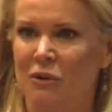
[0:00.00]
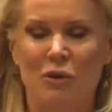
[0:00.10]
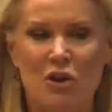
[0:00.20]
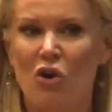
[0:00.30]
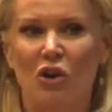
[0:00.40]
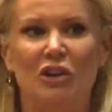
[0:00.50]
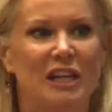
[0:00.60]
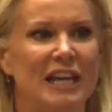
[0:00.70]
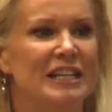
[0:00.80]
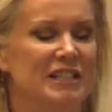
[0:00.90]
We're not going to
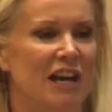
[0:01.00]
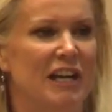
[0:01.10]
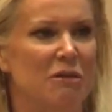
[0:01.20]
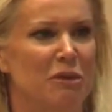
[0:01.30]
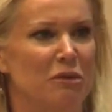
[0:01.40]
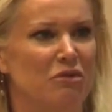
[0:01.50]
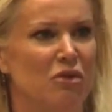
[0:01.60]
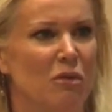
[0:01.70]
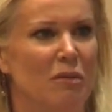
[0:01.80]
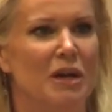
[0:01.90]
get entitlement
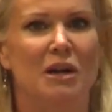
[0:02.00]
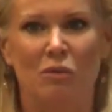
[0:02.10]
reform